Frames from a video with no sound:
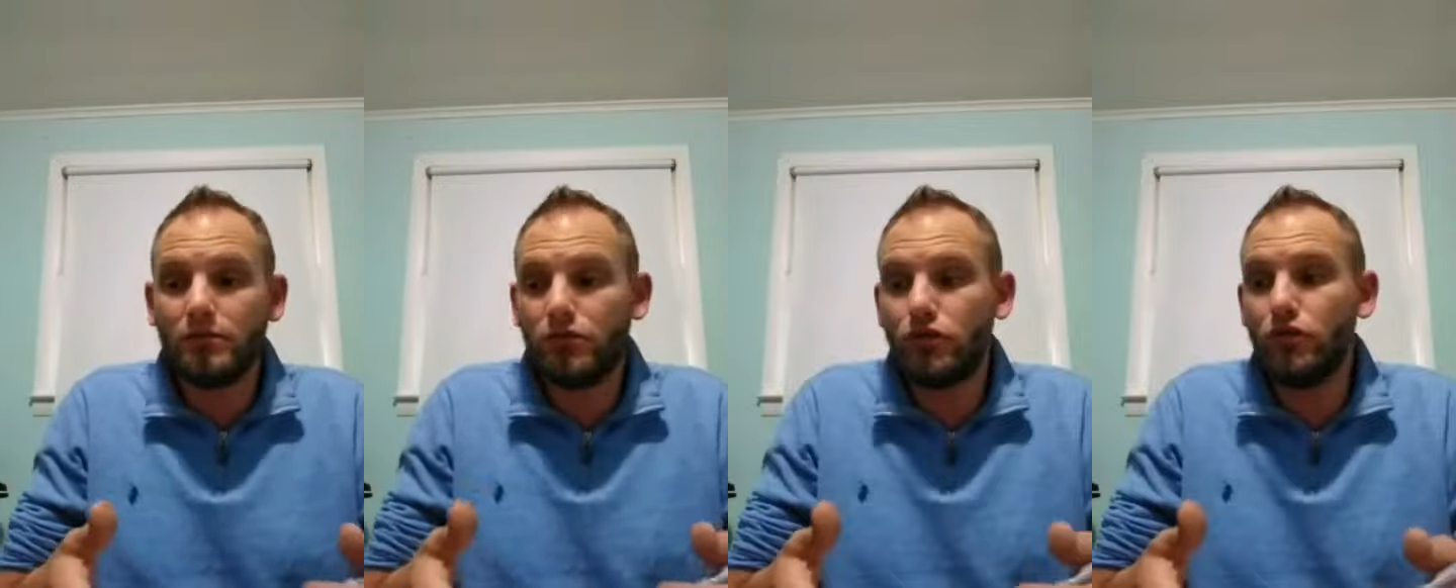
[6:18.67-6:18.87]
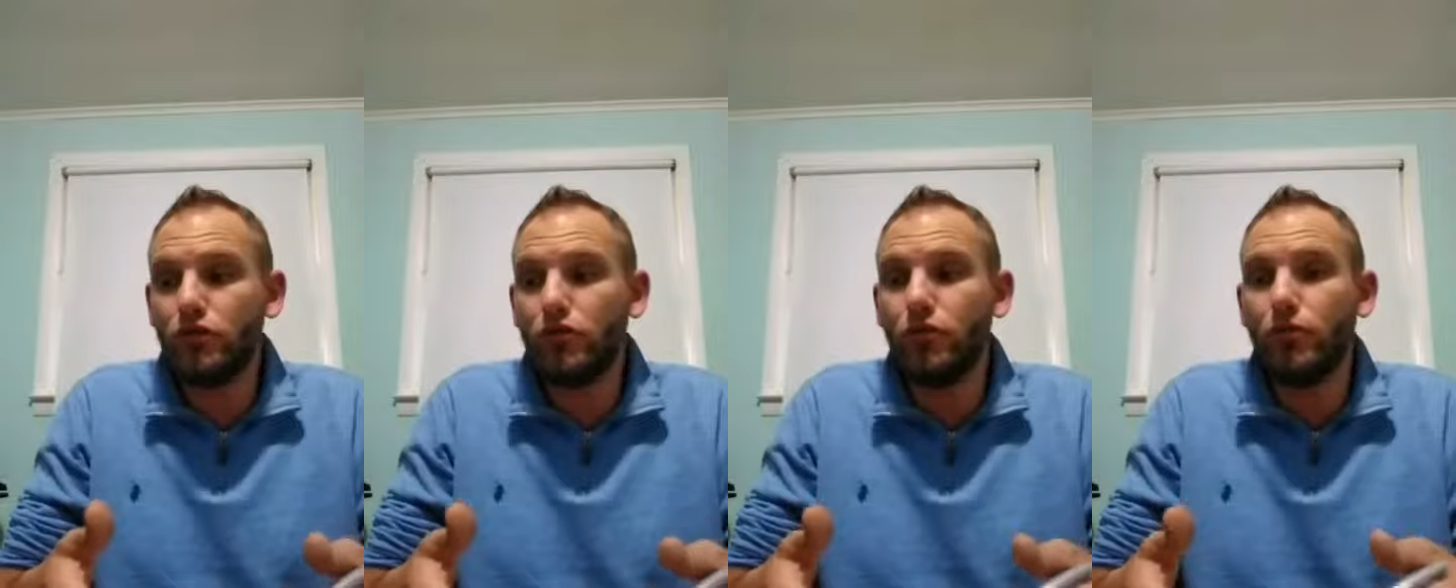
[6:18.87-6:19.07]

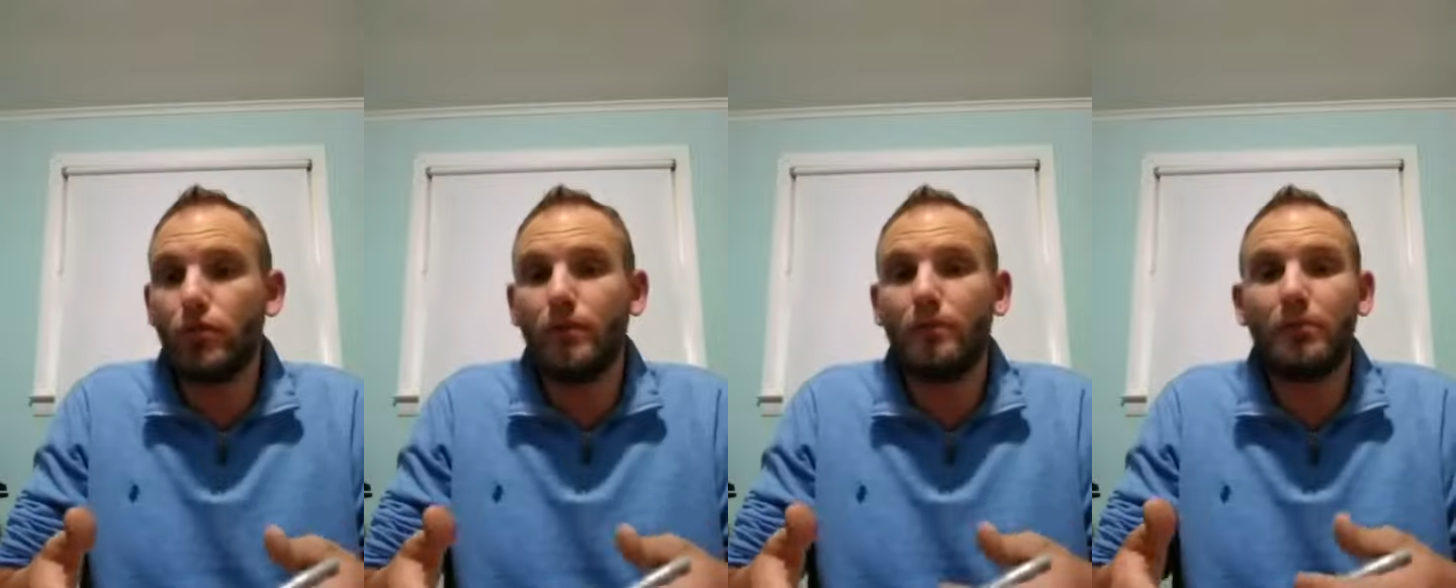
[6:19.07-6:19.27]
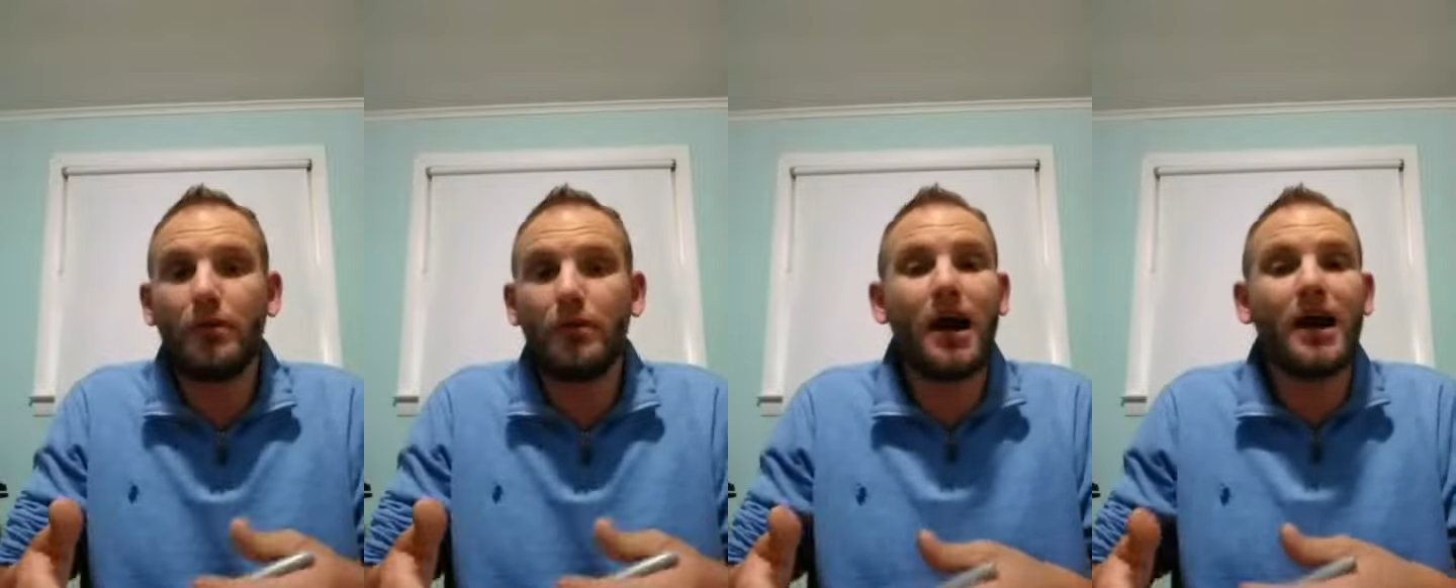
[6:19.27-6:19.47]
to
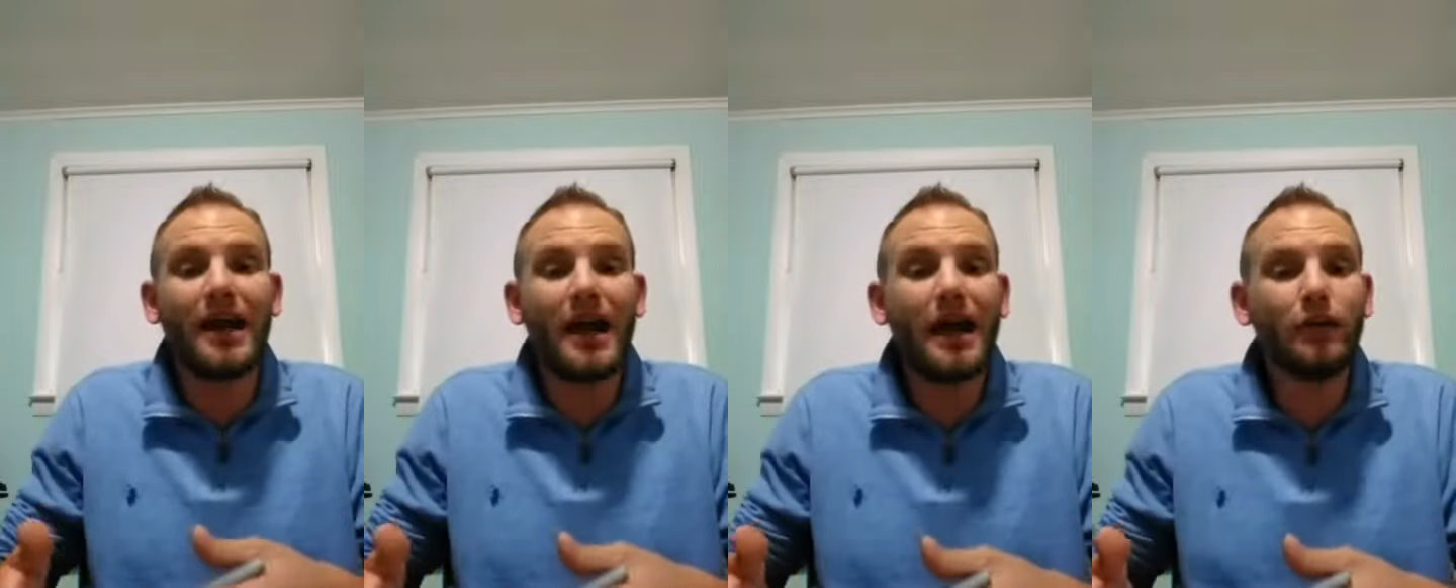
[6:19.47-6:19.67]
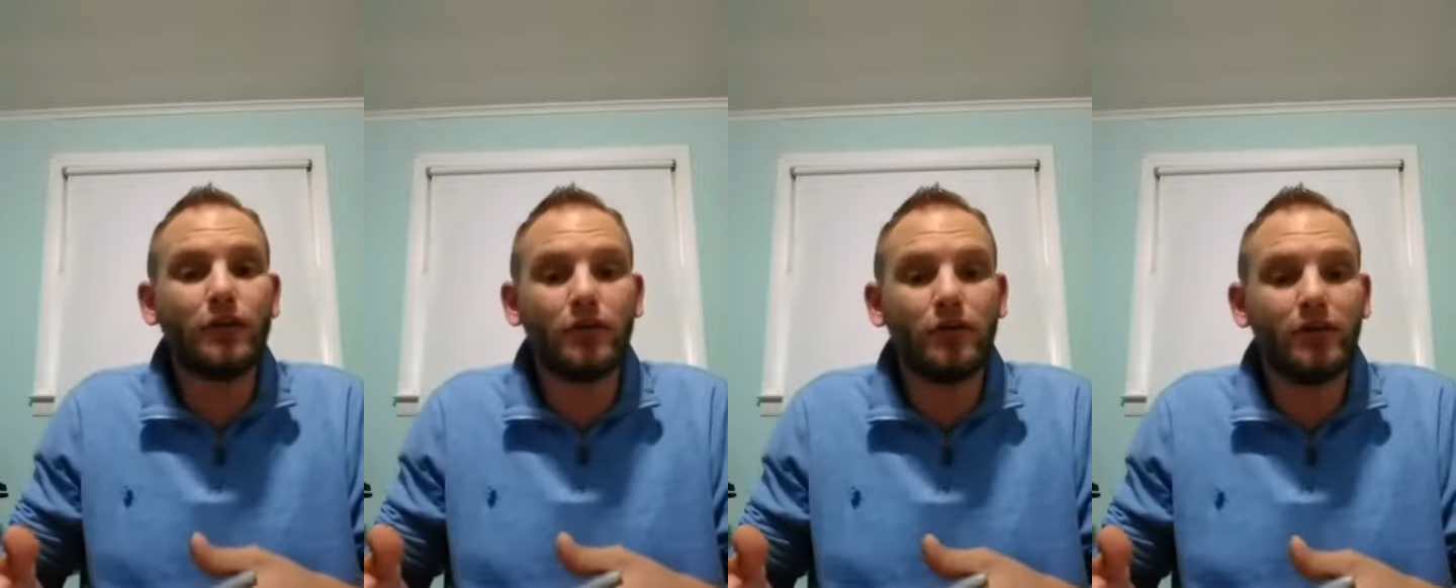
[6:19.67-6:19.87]
block
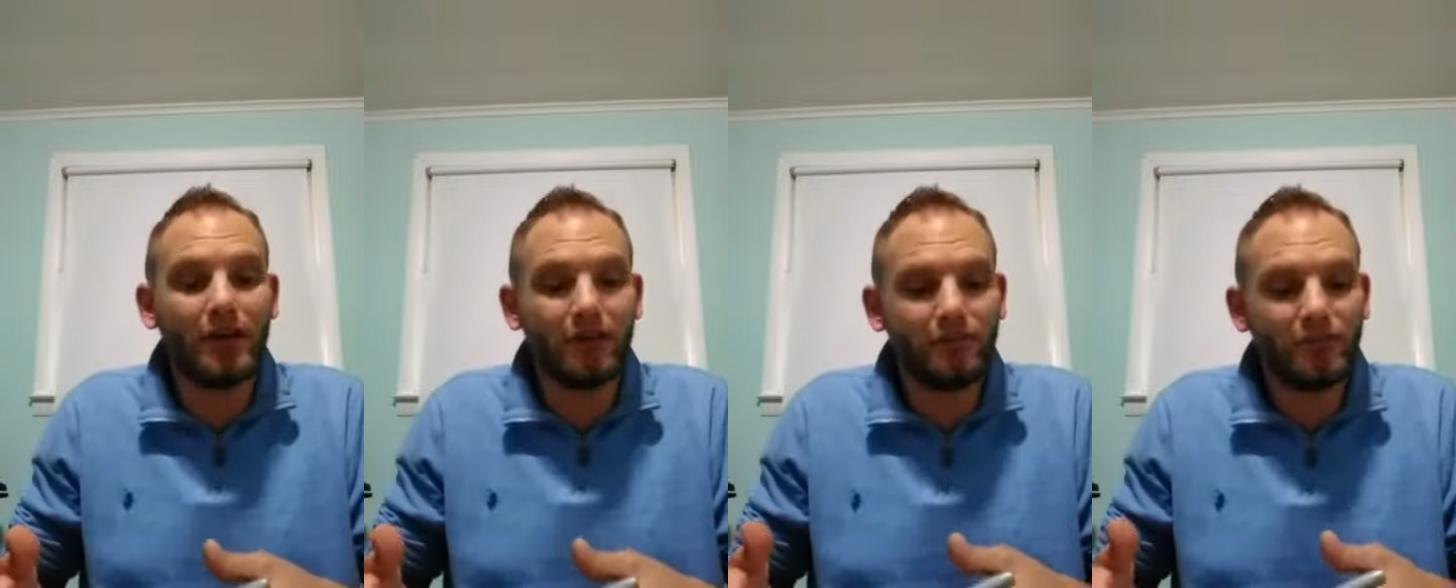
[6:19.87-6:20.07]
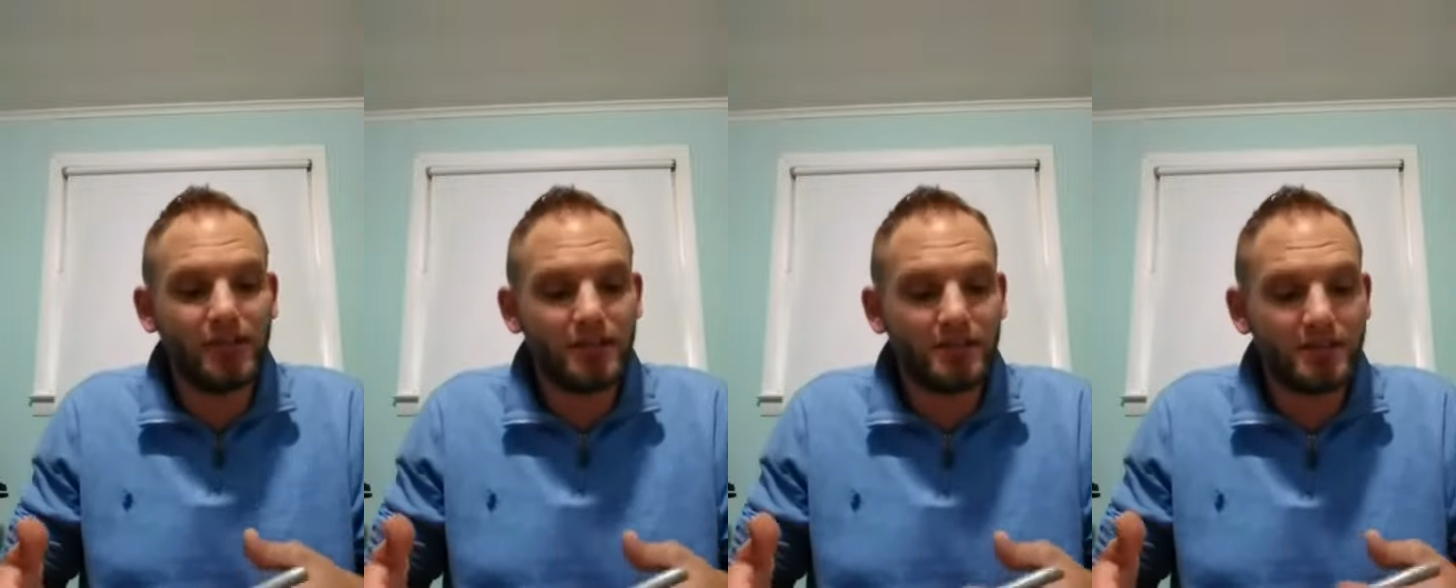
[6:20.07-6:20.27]
out the
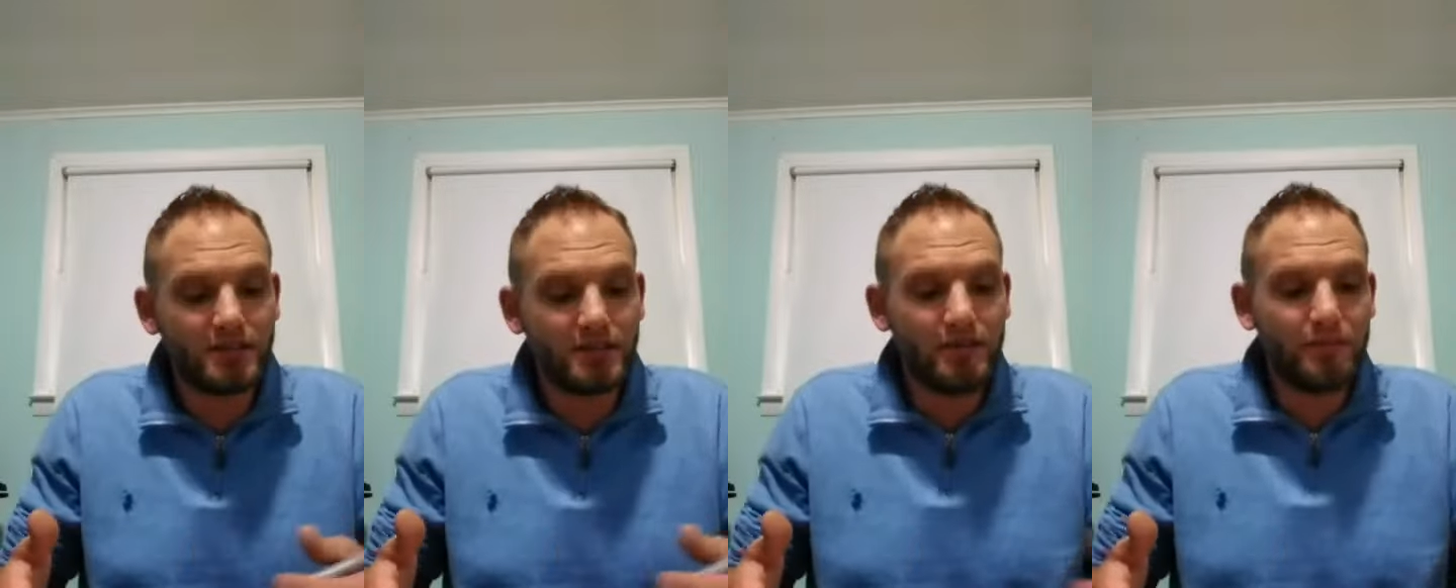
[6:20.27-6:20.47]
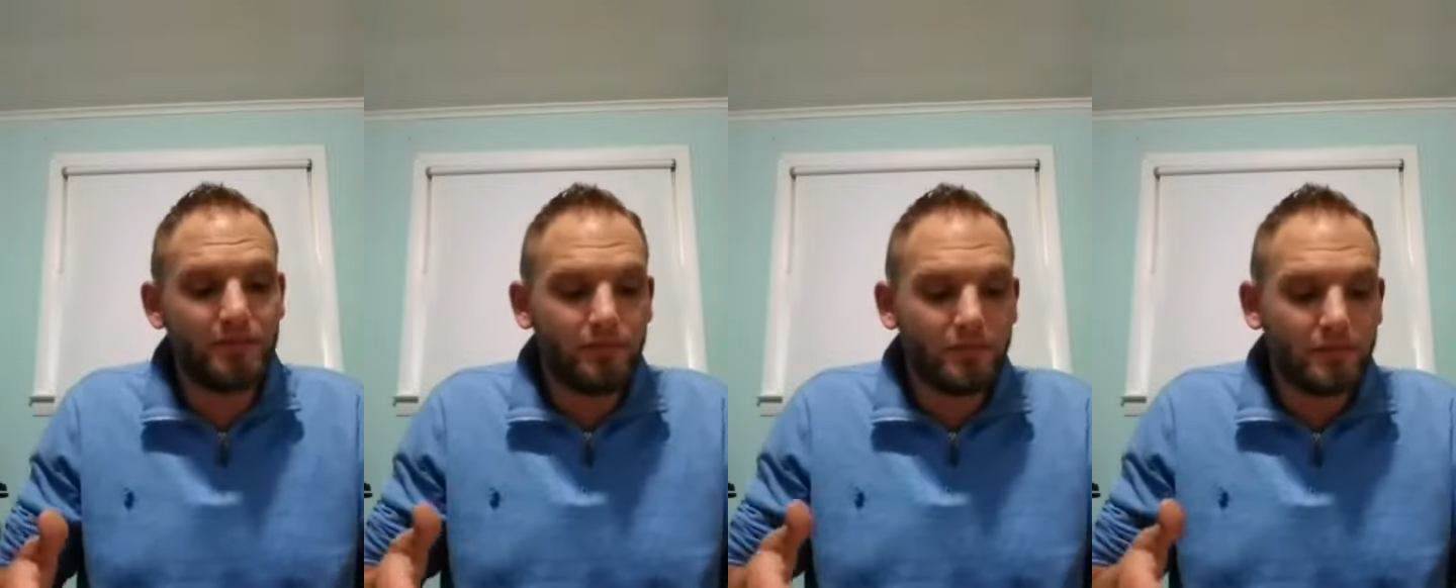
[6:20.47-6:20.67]
lefties.